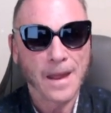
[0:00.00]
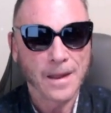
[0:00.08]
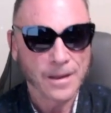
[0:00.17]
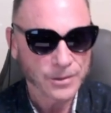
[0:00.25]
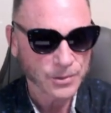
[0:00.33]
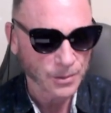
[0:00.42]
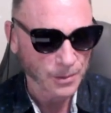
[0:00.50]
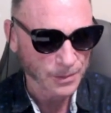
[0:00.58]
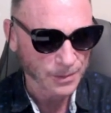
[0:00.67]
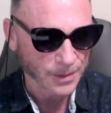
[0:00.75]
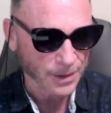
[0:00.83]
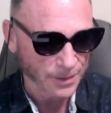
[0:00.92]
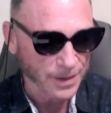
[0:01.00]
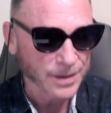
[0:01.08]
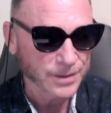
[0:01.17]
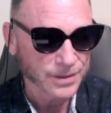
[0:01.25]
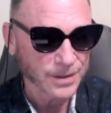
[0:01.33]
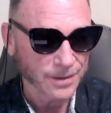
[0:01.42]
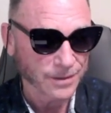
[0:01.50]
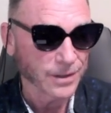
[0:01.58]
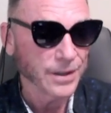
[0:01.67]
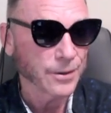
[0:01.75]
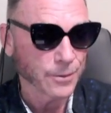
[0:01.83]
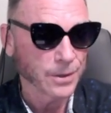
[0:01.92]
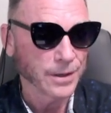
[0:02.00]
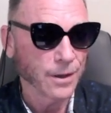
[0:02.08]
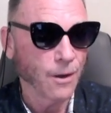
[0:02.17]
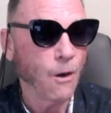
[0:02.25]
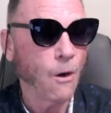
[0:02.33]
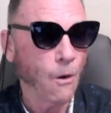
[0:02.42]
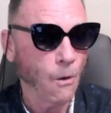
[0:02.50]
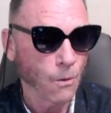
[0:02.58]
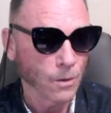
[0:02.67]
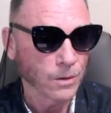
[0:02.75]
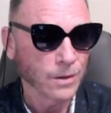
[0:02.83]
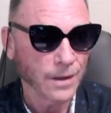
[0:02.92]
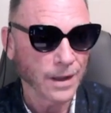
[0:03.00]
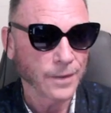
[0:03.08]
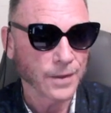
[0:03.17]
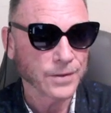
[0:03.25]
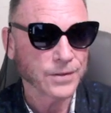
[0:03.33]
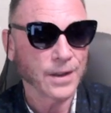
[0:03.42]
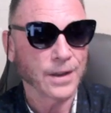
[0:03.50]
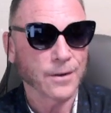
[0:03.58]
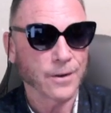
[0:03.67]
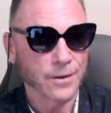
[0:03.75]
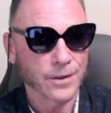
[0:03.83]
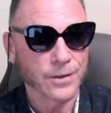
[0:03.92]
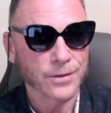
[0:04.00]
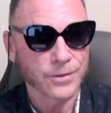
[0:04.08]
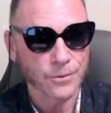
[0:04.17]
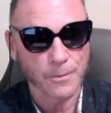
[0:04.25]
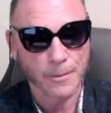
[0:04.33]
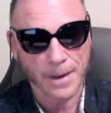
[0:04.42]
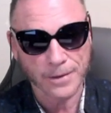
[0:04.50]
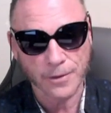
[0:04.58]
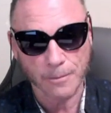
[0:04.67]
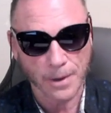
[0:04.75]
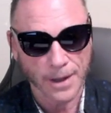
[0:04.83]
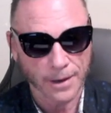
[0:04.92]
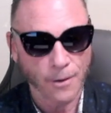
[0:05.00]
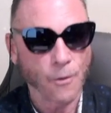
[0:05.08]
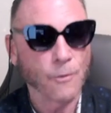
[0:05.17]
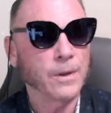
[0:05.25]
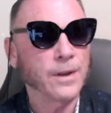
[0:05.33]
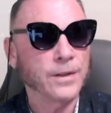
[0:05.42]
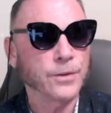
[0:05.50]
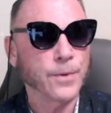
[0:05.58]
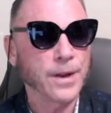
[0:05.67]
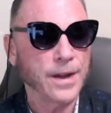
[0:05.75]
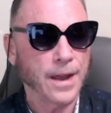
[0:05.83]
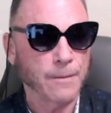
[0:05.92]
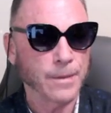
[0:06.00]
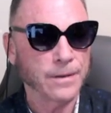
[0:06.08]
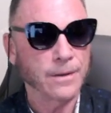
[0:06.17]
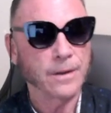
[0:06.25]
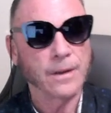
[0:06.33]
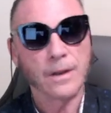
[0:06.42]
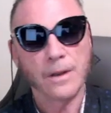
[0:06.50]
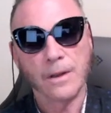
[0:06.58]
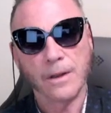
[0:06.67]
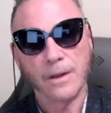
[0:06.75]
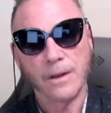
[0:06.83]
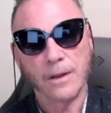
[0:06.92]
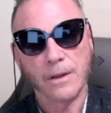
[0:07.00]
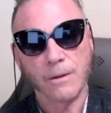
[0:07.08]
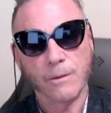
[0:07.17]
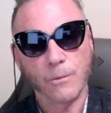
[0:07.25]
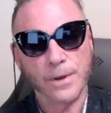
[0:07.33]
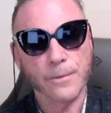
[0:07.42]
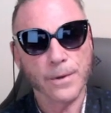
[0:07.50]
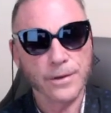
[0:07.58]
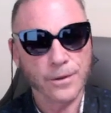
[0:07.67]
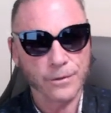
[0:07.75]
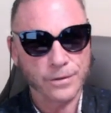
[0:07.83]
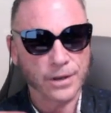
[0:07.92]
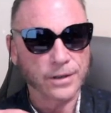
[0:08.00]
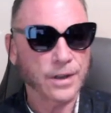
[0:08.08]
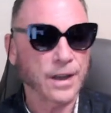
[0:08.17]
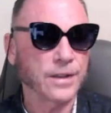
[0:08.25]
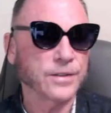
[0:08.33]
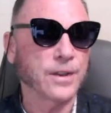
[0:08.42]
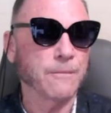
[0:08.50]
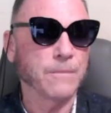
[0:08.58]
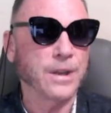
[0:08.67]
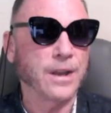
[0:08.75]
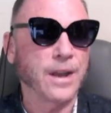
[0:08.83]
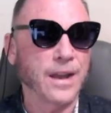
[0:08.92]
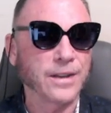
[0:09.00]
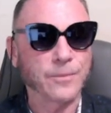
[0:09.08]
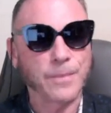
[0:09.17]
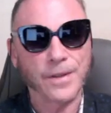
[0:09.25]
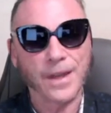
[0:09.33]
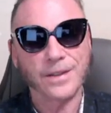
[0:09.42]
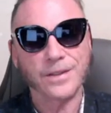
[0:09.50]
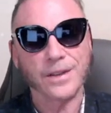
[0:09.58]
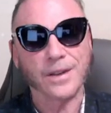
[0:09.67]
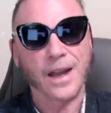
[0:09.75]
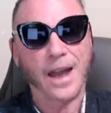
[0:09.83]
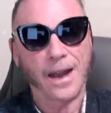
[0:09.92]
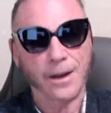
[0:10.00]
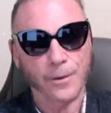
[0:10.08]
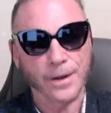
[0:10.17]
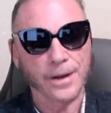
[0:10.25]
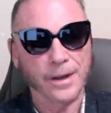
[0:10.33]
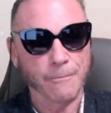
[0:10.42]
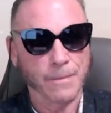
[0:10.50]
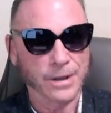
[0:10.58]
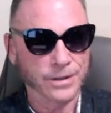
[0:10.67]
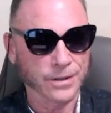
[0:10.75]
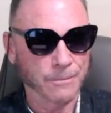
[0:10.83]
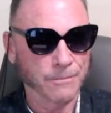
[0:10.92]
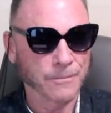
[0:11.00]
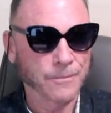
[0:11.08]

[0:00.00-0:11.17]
So there is literally a hole at the center of this supermassive black hole, but let's rename it. We reduced it to SMBH, but that's an acronymism.